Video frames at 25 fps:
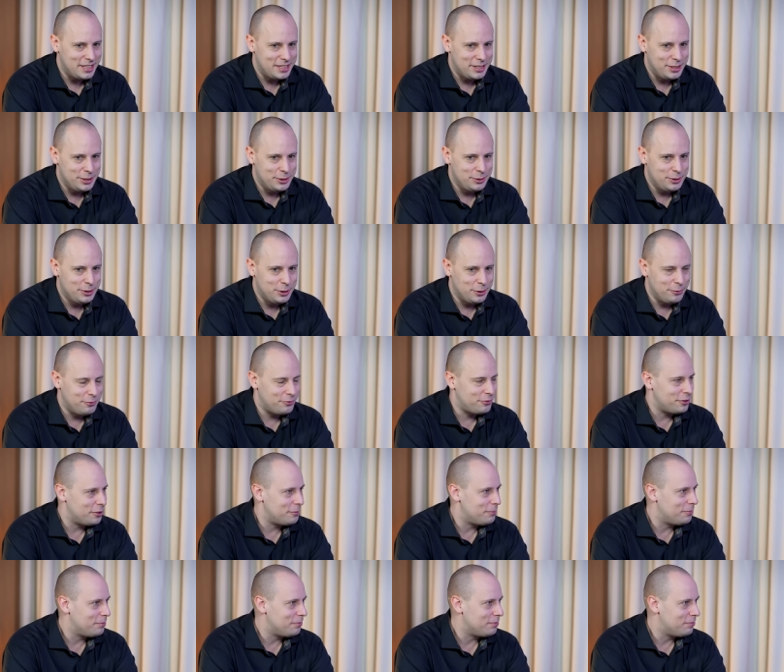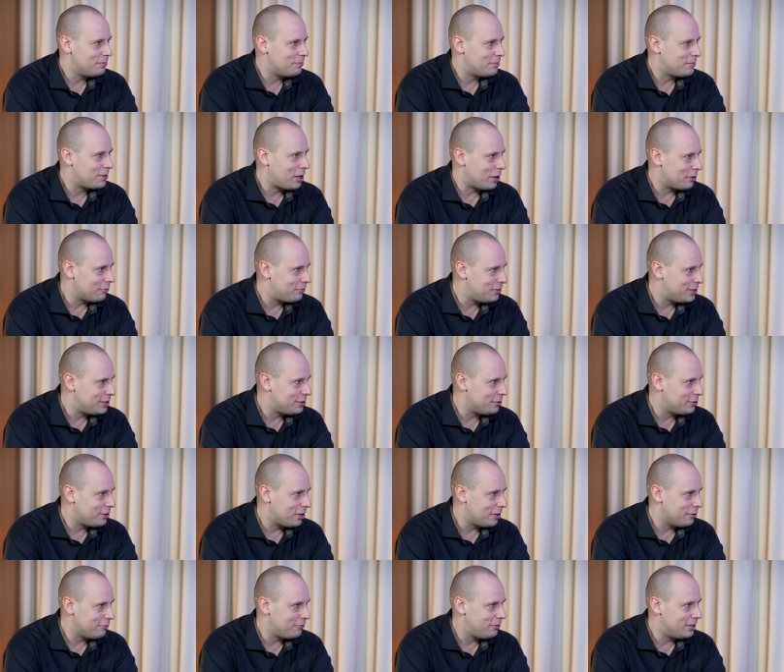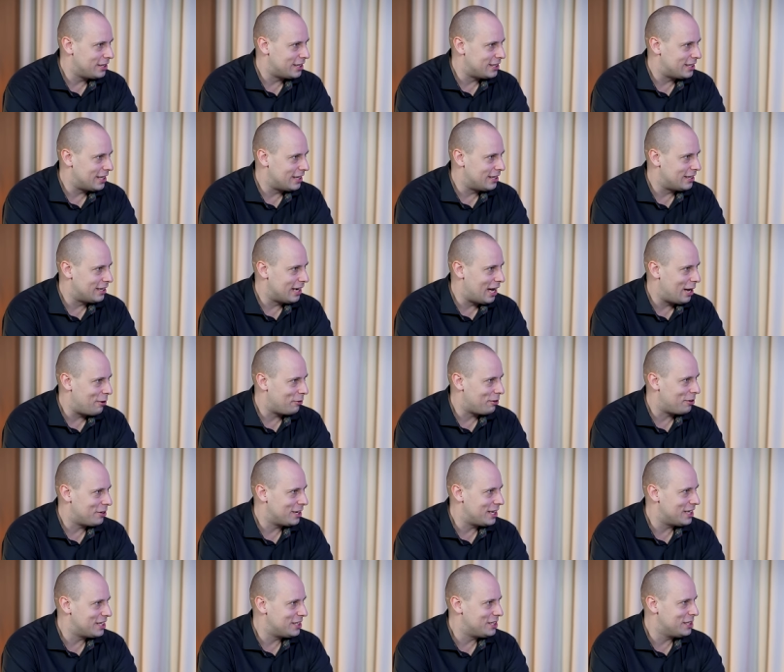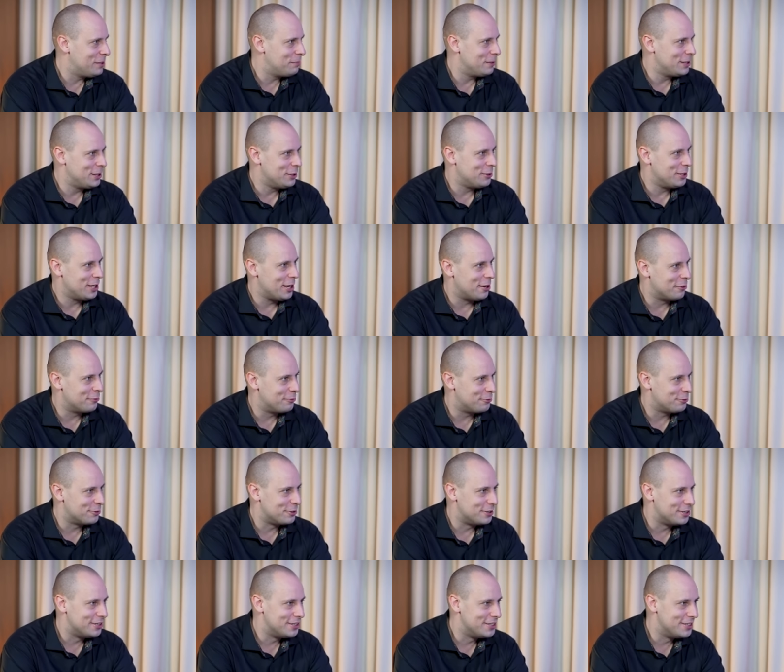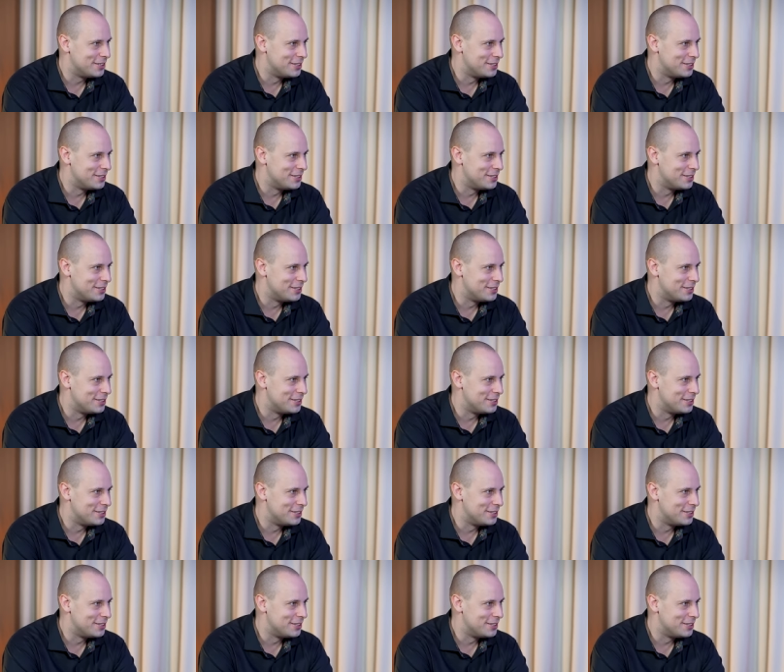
that you go from conflict to conflict. And how long has this been going on for?